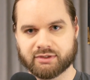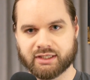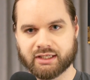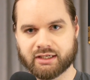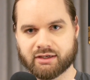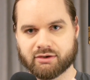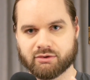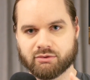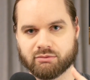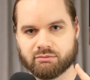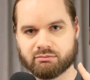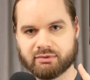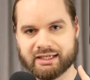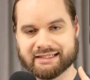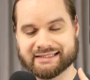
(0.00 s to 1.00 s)
you know,
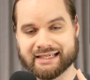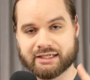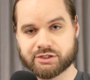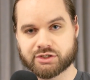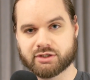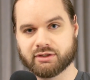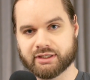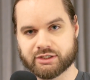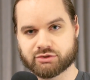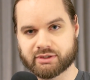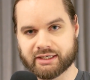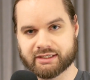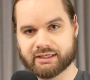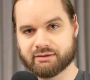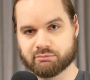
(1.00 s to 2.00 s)
intentionally
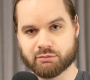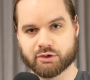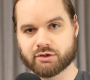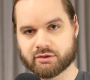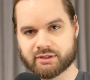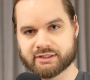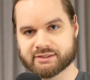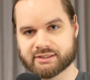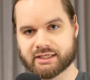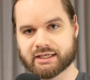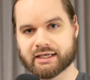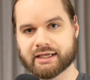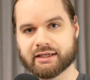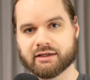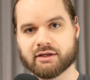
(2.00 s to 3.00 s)
trying to murder this
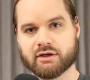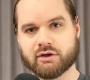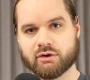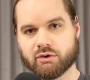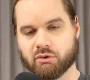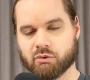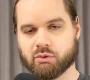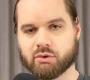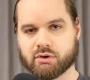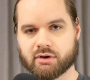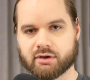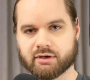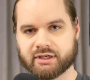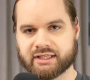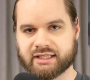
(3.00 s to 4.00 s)
guy,
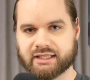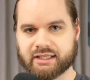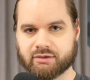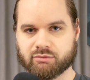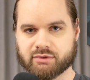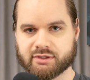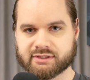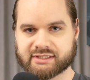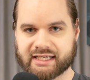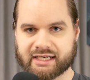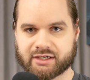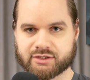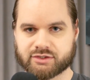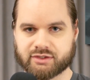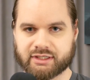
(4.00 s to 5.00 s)
or he was
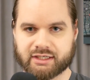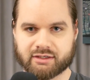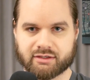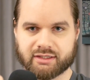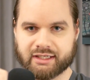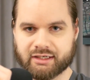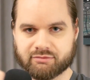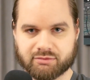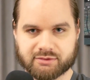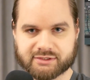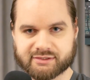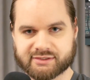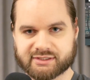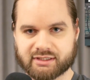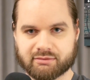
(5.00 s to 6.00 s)
actually under the influence
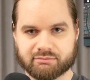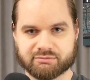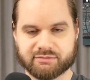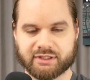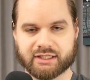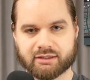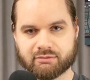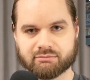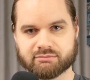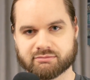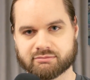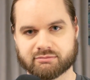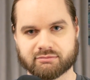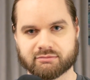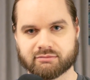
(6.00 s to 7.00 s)
of some, you know,
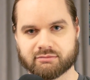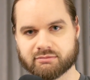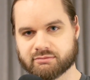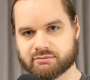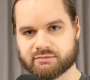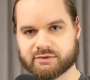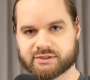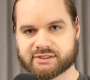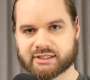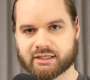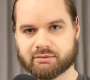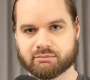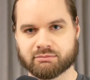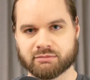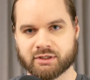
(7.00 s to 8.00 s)

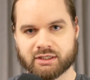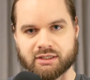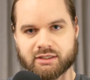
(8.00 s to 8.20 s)
some